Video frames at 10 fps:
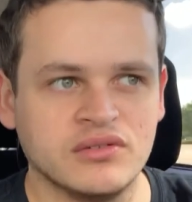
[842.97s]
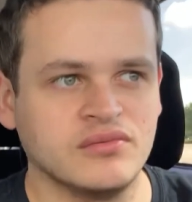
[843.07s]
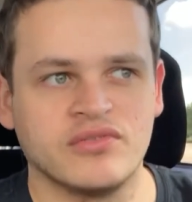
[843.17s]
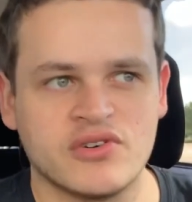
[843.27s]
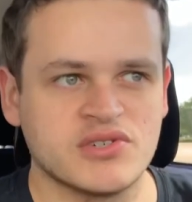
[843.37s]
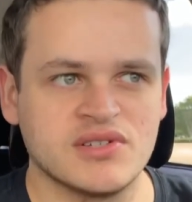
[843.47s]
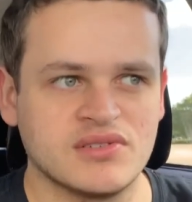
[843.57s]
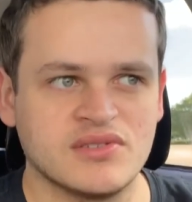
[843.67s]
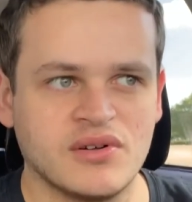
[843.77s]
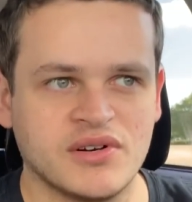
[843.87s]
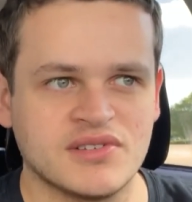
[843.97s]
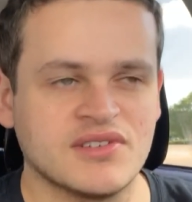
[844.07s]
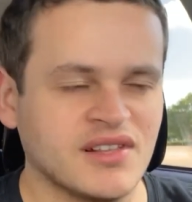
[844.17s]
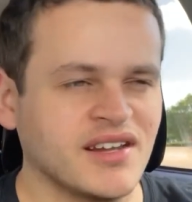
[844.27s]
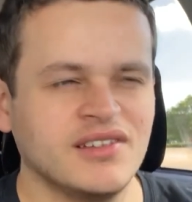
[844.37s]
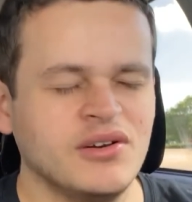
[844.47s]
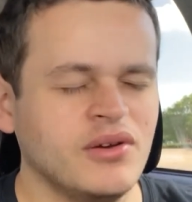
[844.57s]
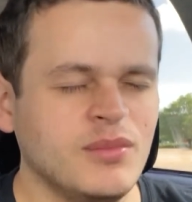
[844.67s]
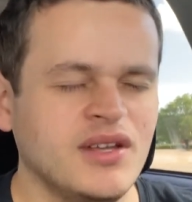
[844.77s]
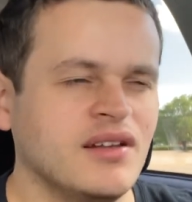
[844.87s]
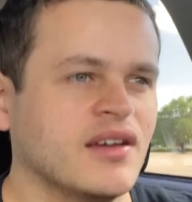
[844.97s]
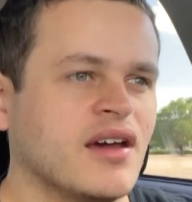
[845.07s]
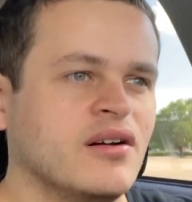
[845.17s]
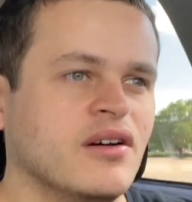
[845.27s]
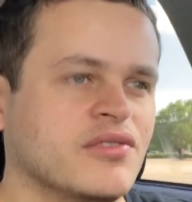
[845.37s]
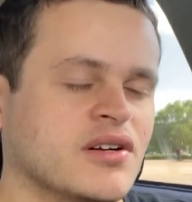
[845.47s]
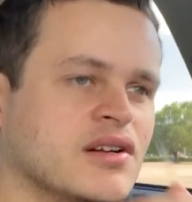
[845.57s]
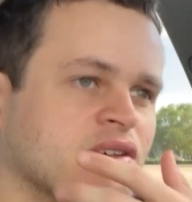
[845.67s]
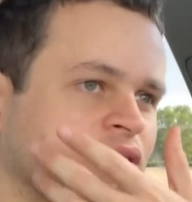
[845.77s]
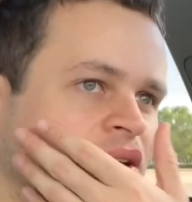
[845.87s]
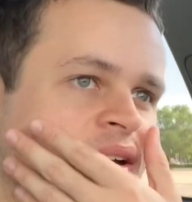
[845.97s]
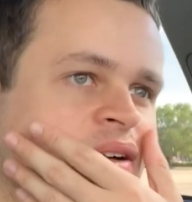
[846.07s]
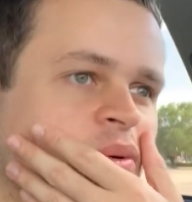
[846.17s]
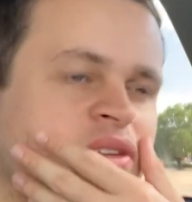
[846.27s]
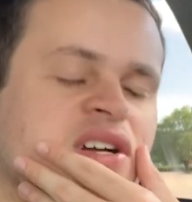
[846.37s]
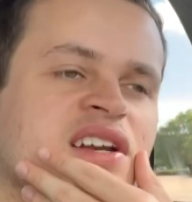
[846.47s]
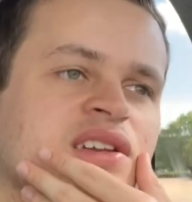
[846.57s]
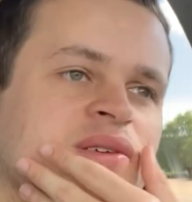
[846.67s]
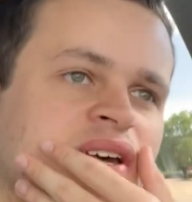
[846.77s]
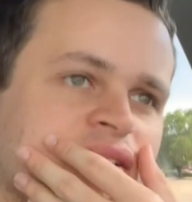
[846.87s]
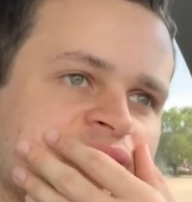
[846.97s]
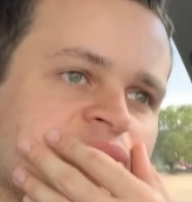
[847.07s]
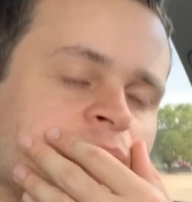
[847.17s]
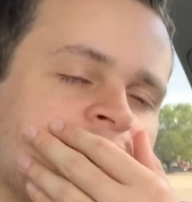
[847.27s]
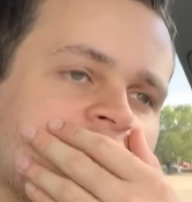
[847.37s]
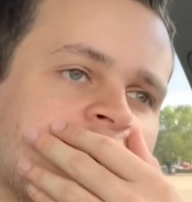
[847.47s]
versions don't exist. Like, you know what I mean? Like, I don't know if they're going to, what they're going to do next. But,